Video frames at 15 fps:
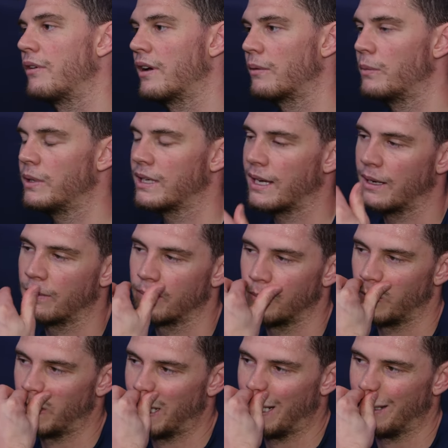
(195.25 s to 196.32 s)
Like we
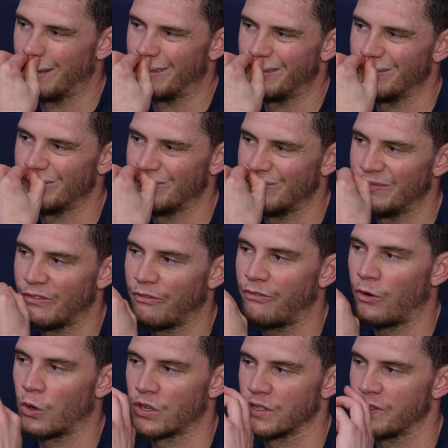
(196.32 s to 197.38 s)
can
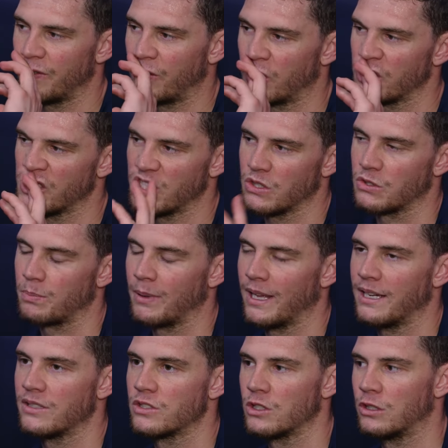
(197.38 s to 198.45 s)
force those
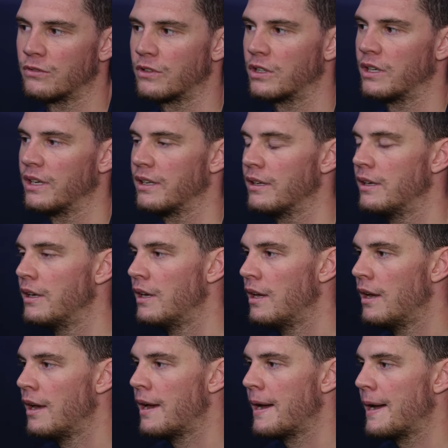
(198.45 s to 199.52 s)
plays over, and
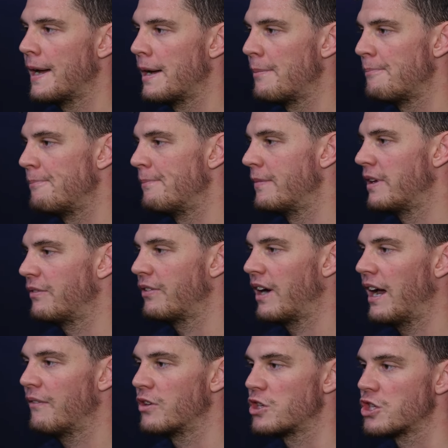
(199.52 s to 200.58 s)
if I
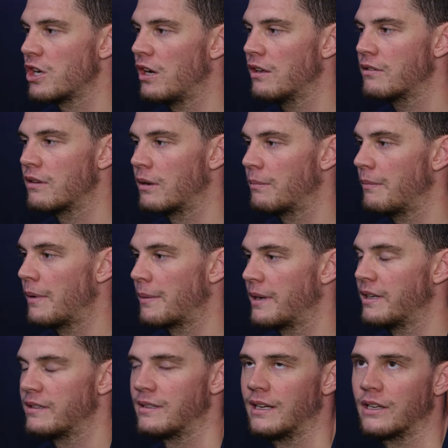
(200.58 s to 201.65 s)
have the shot, I'm
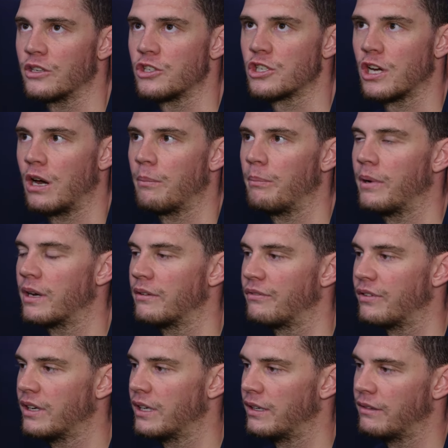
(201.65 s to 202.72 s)
going to take the shot. But if
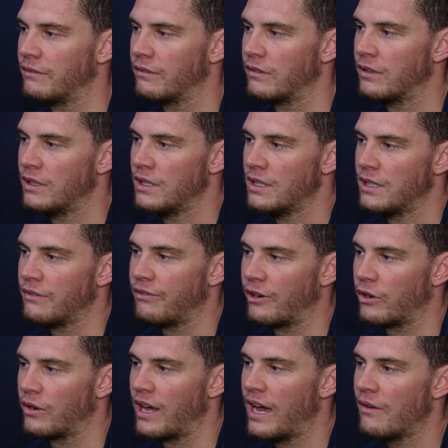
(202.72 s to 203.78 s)
I
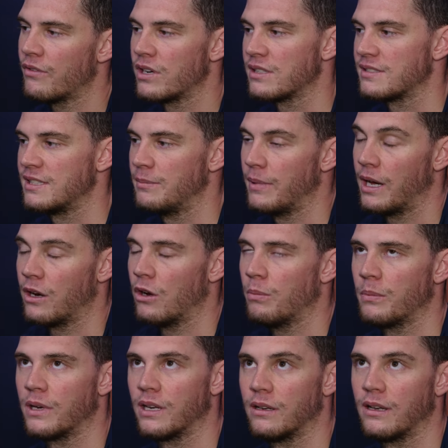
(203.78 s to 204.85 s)
don't have it, I see Matt
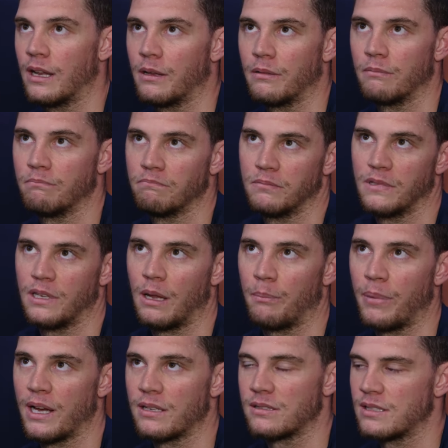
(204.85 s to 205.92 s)
open, that
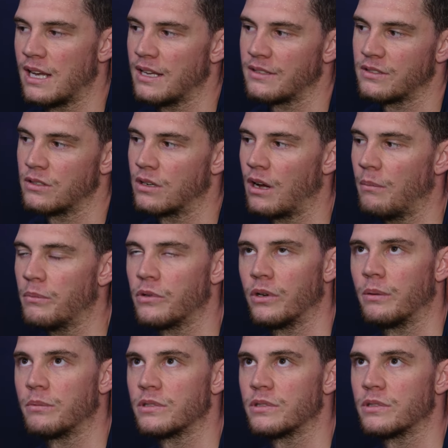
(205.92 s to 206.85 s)
pass has to come to him.